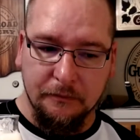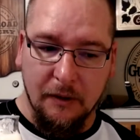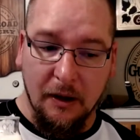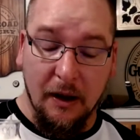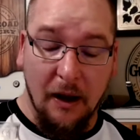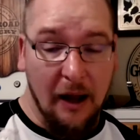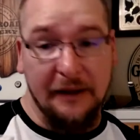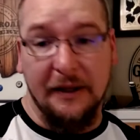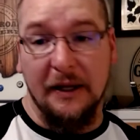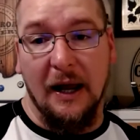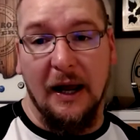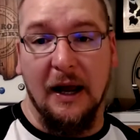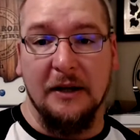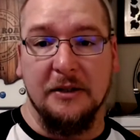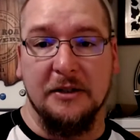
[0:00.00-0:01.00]
I think I
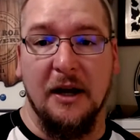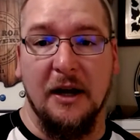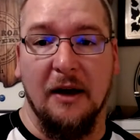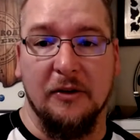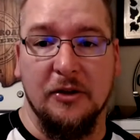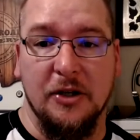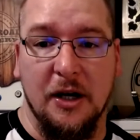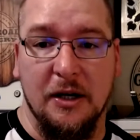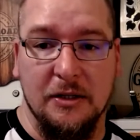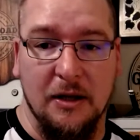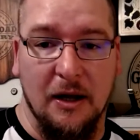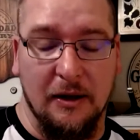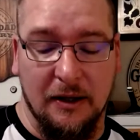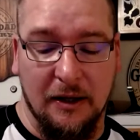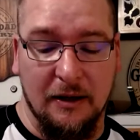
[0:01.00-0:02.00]
actually have to change that. I
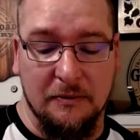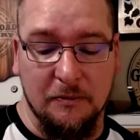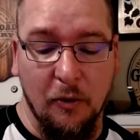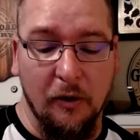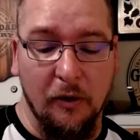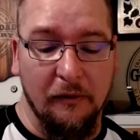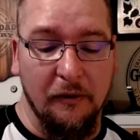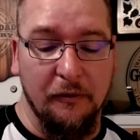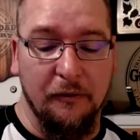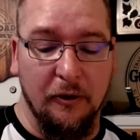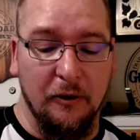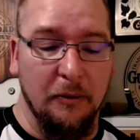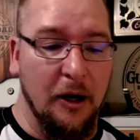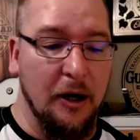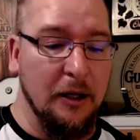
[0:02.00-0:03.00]
think it's more of a full
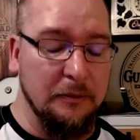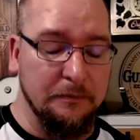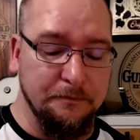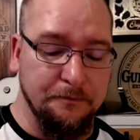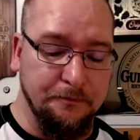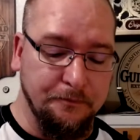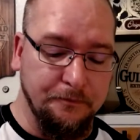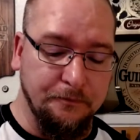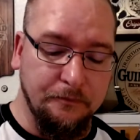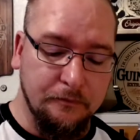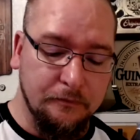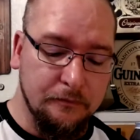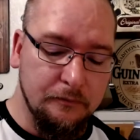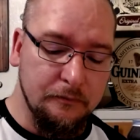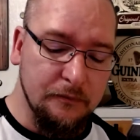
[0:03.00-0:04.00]
body.
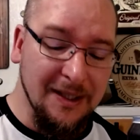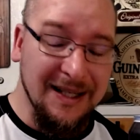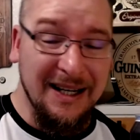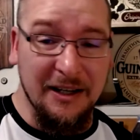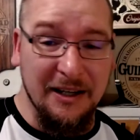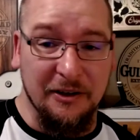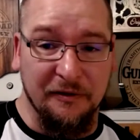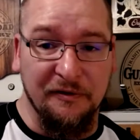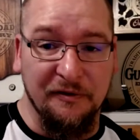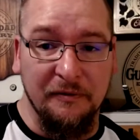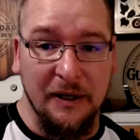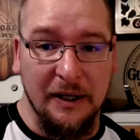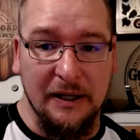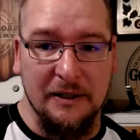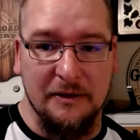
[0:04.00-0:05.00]
It is
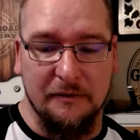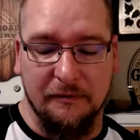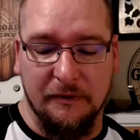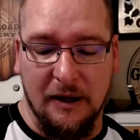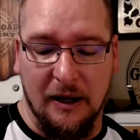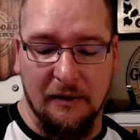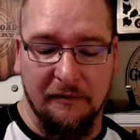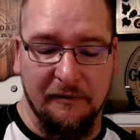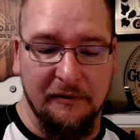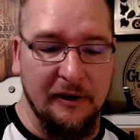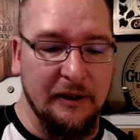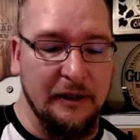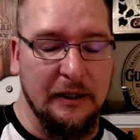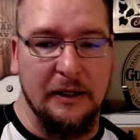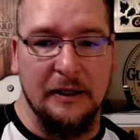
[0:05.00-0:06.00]
kind of filling,
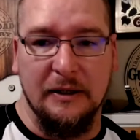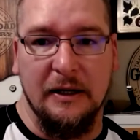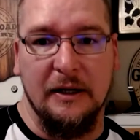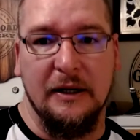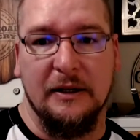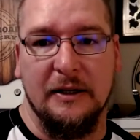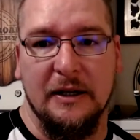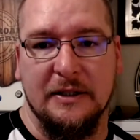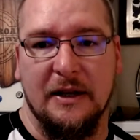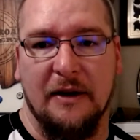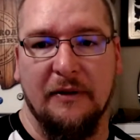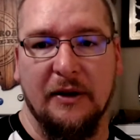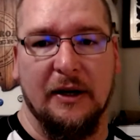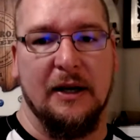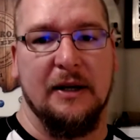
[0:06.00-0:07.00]
and it does have that
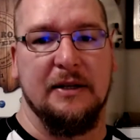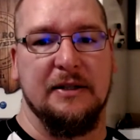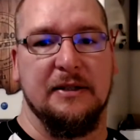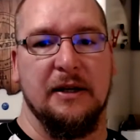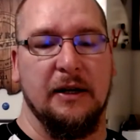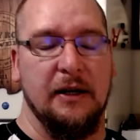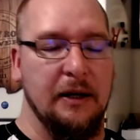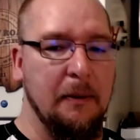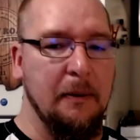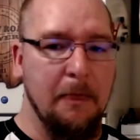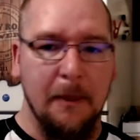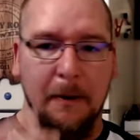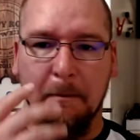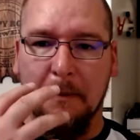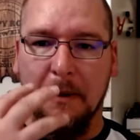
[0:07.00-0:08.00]
kind of sticky
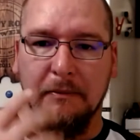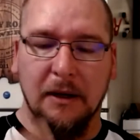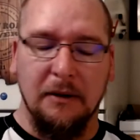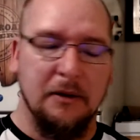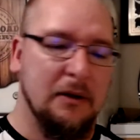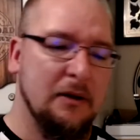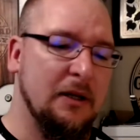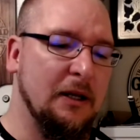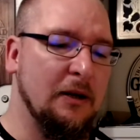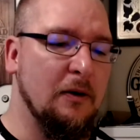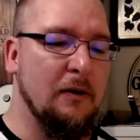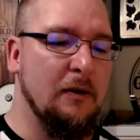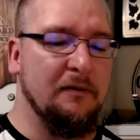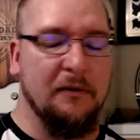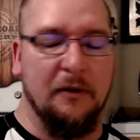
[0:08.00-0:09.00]
thing going
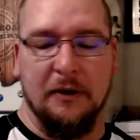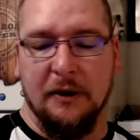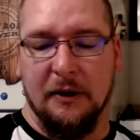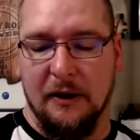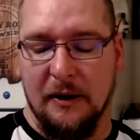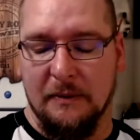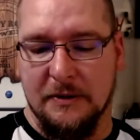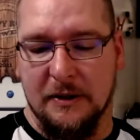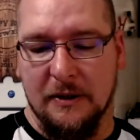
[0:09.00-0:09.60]
on the lips.